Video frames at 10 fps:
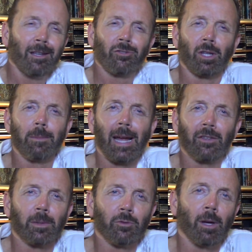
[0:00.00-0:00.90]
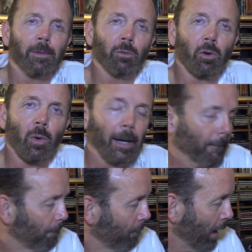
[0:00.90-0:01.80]
so let me ask him something real quick.
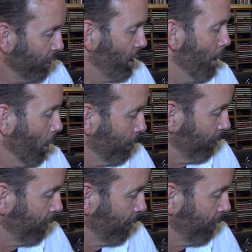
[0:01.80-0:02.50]
Hey, Jibo,